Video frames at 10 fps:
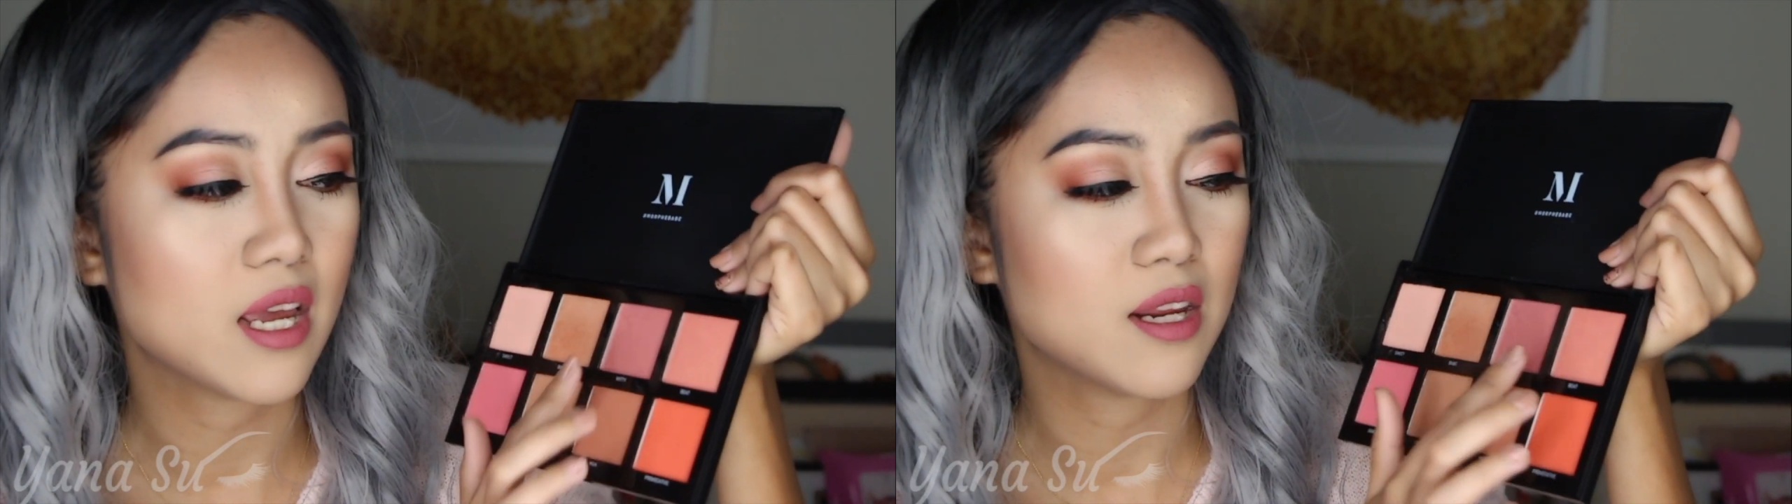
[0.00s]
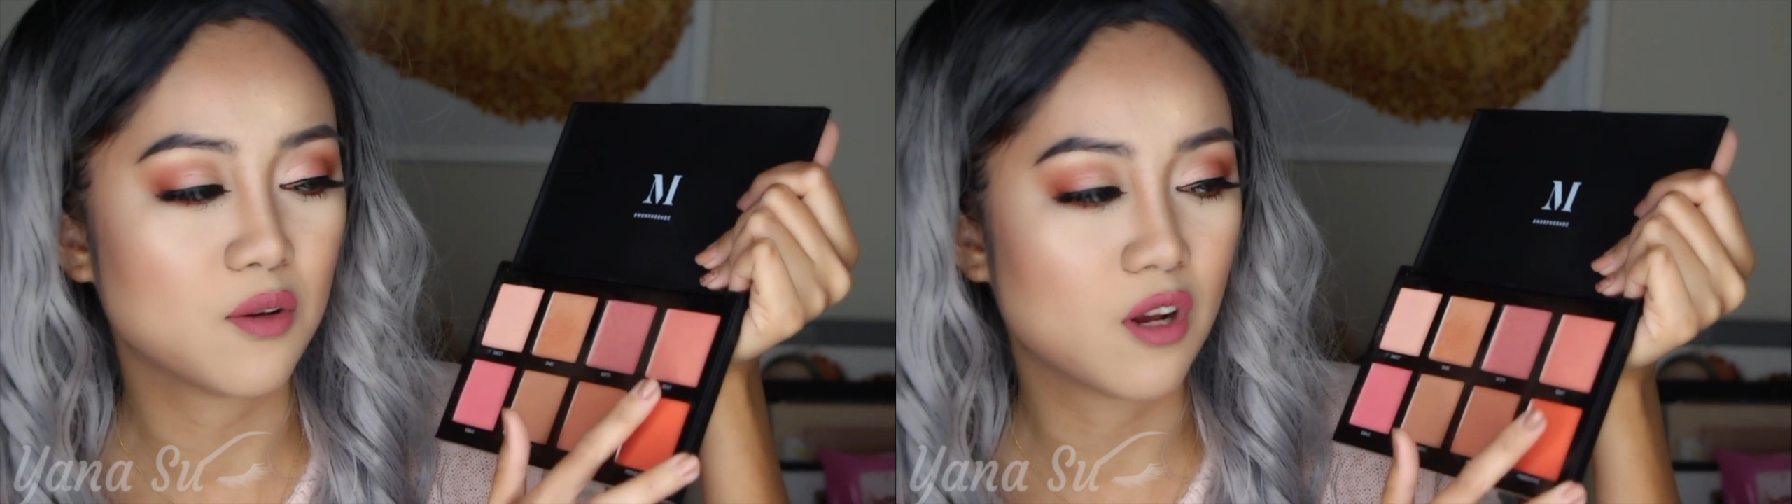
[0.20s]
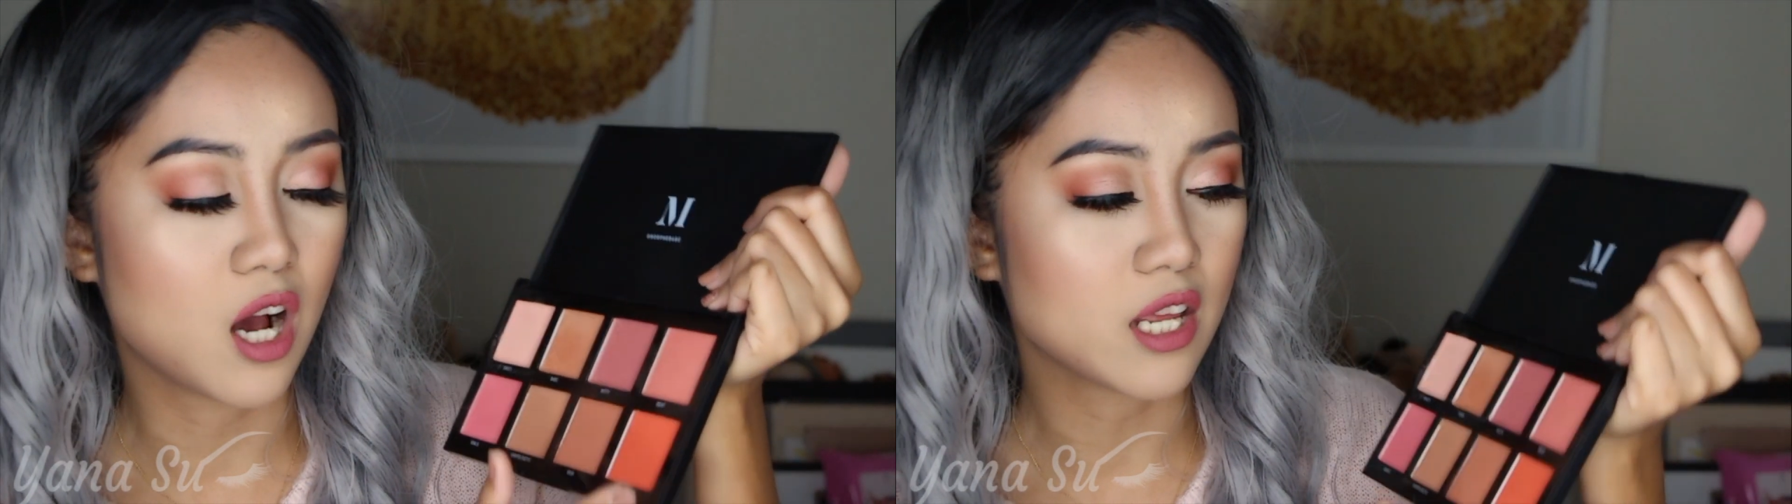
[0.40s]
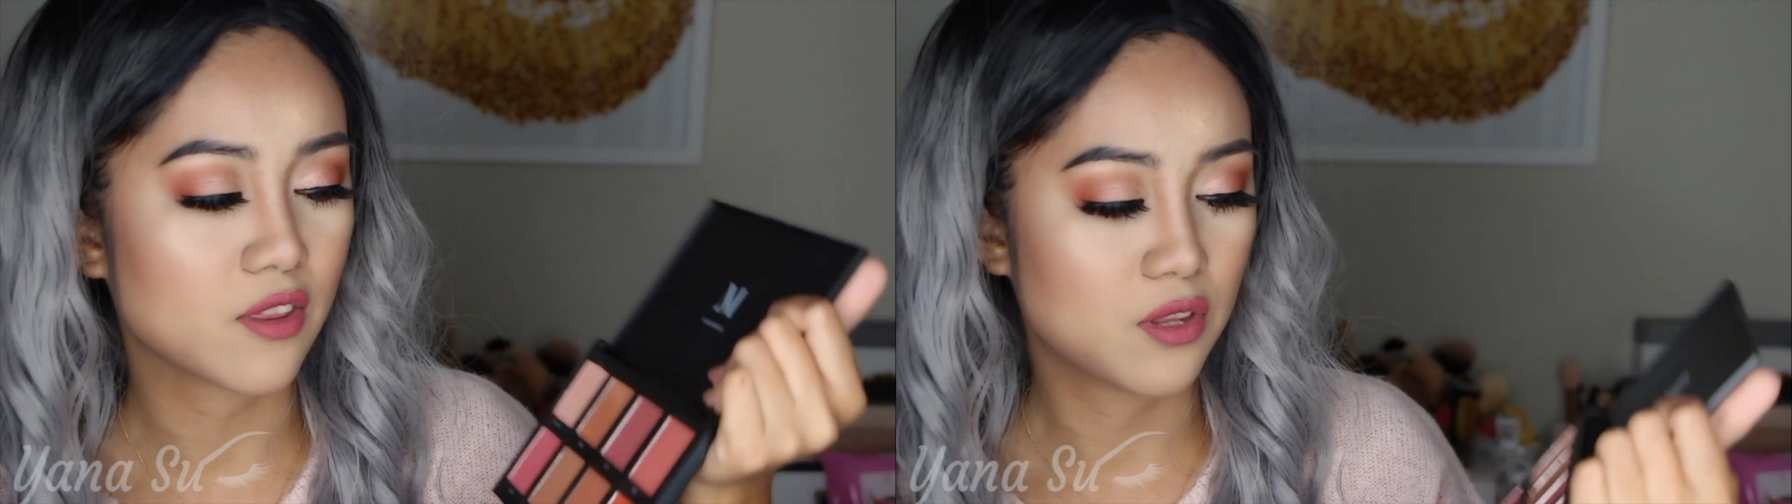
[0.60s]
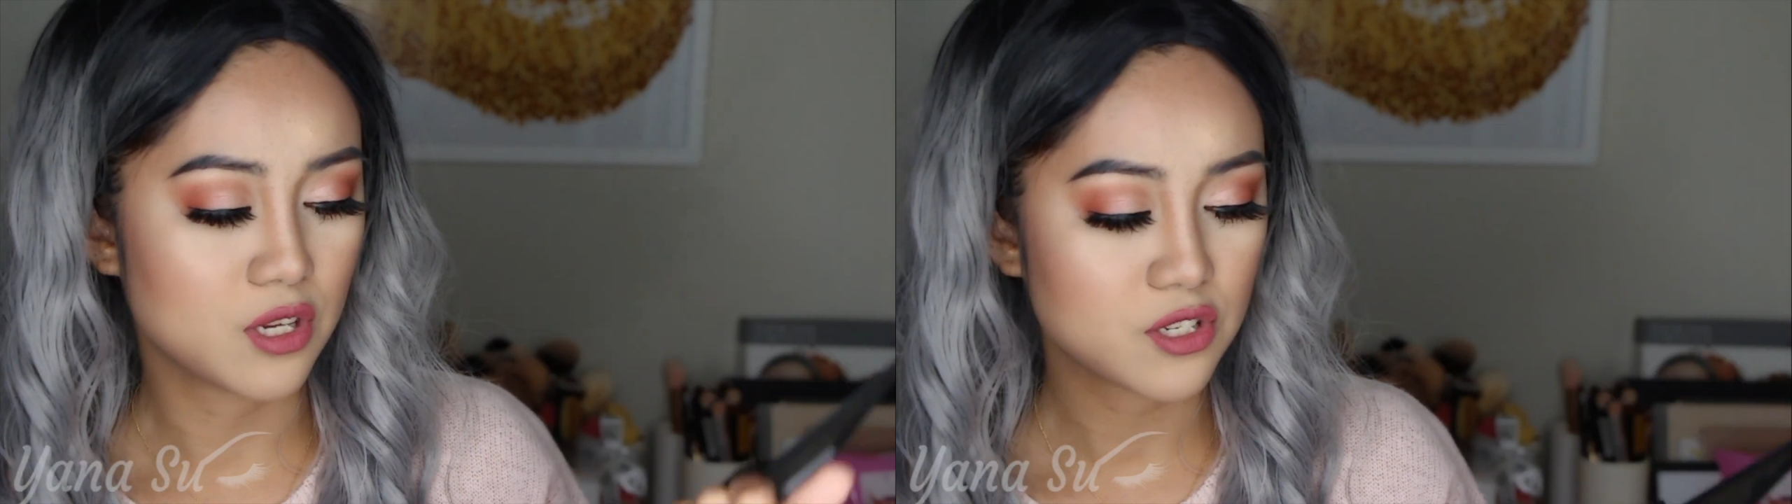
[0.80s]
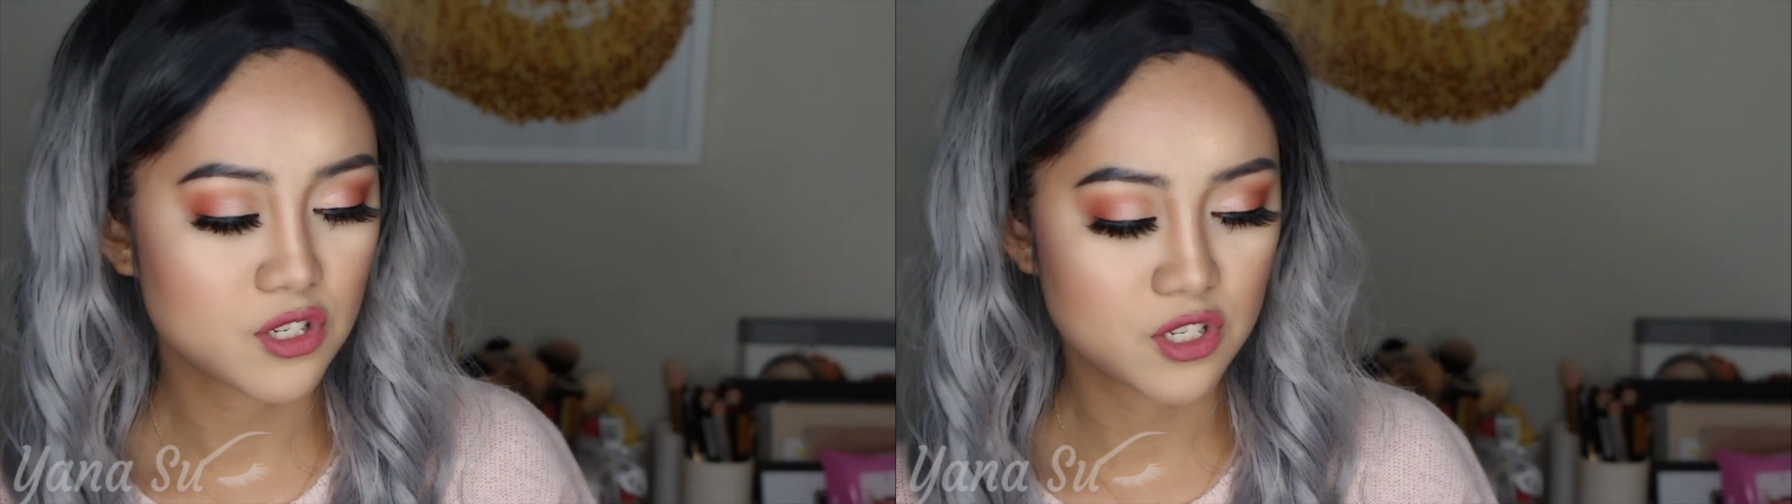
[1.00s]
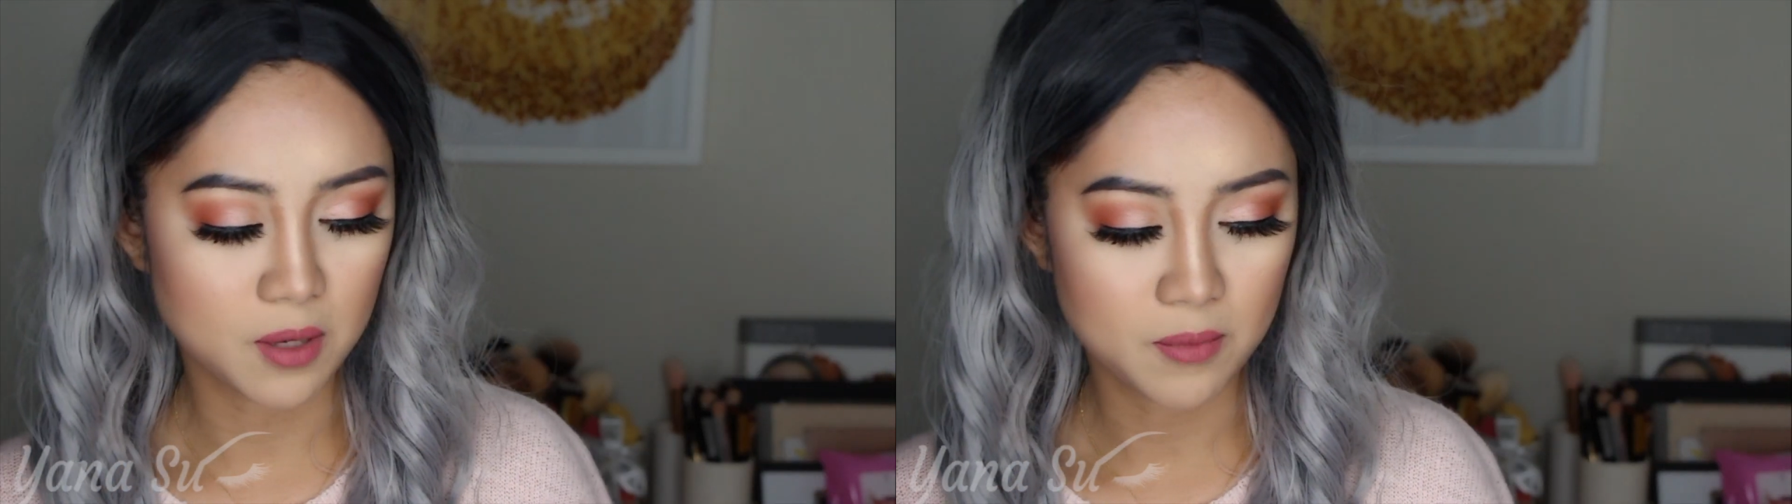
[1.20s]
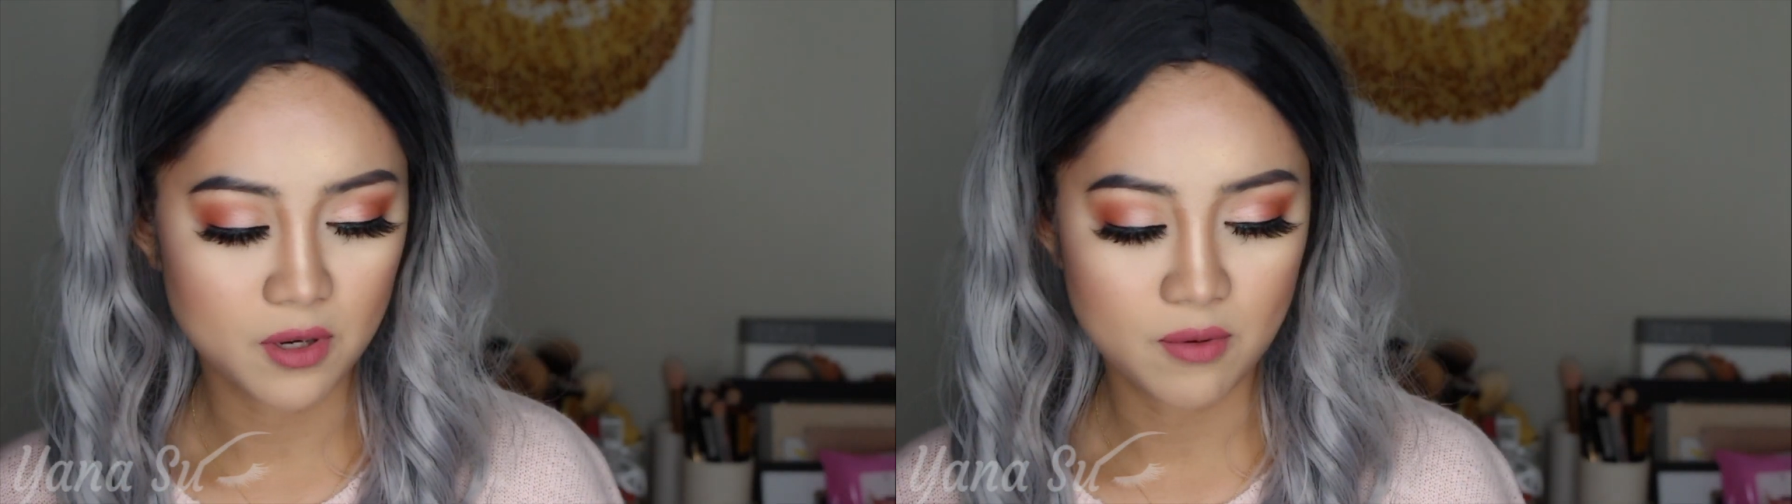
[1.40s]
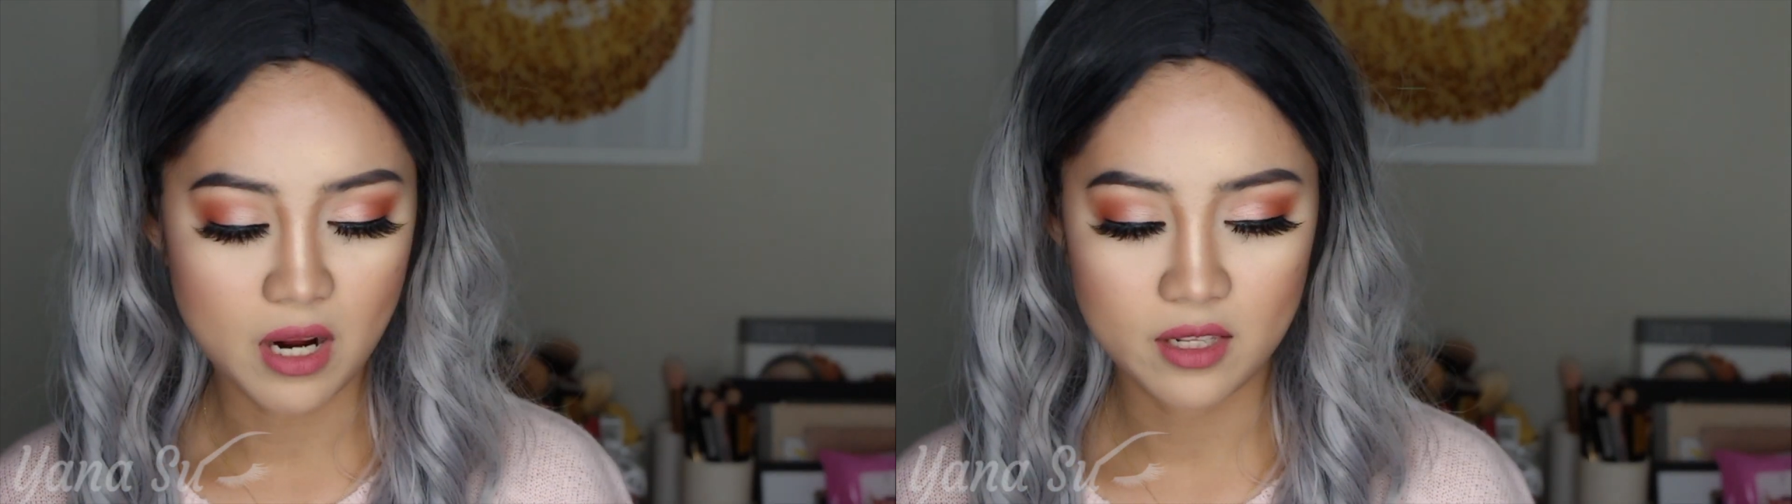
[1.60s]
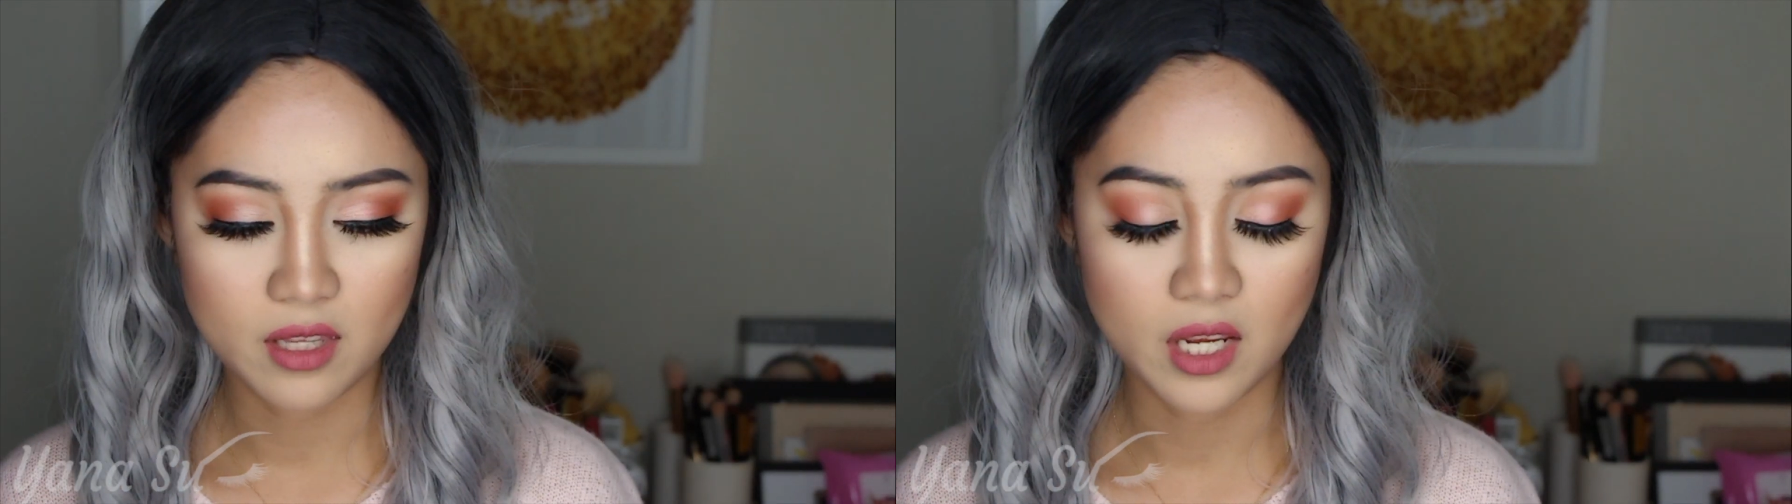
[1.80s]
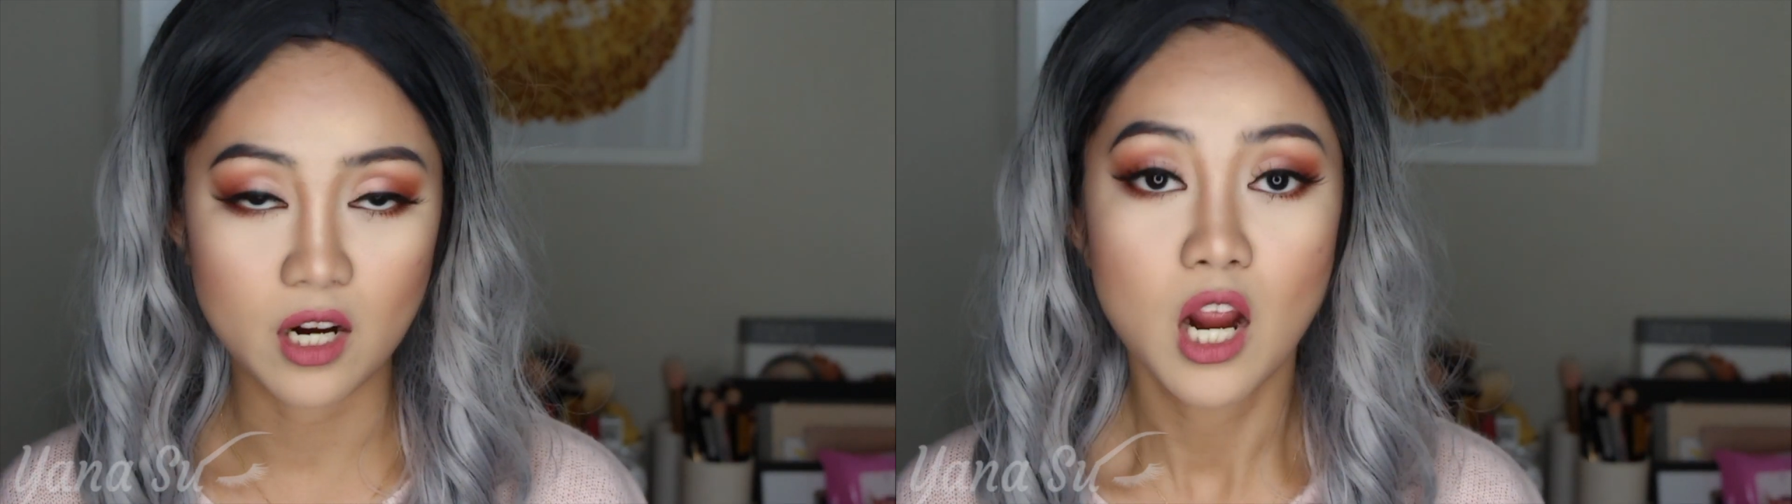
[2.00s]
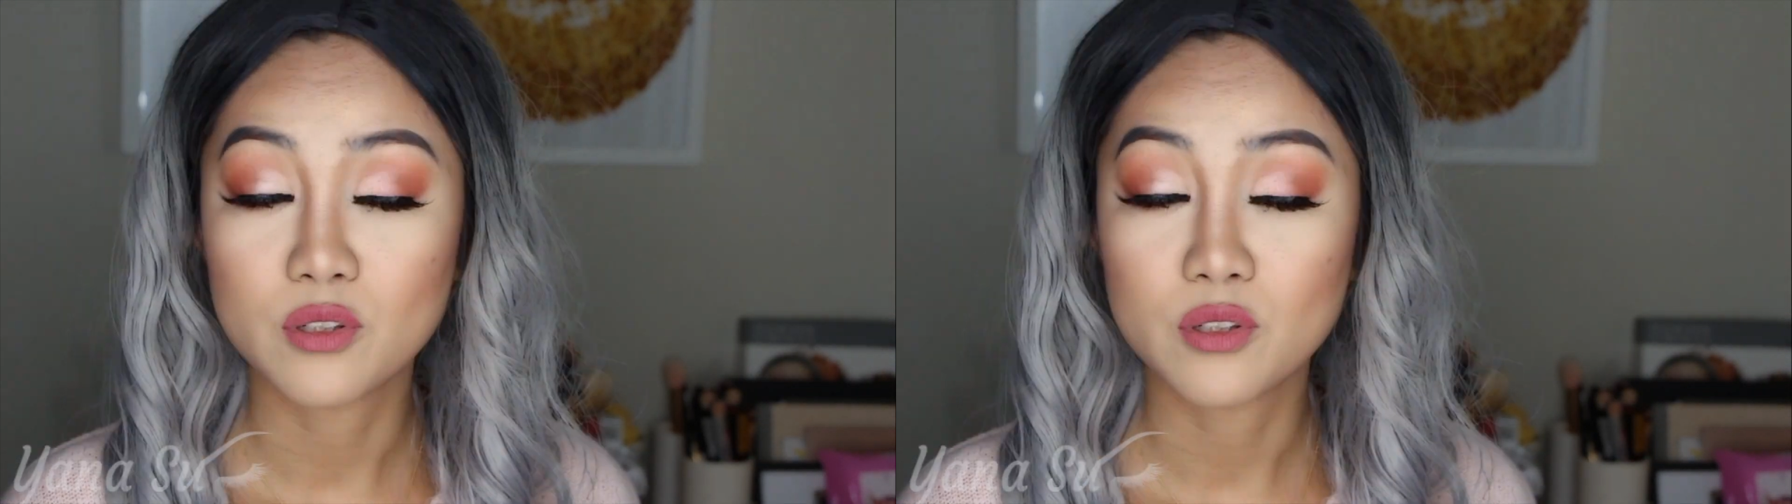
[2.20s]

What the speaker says: and you got the shimmer right there.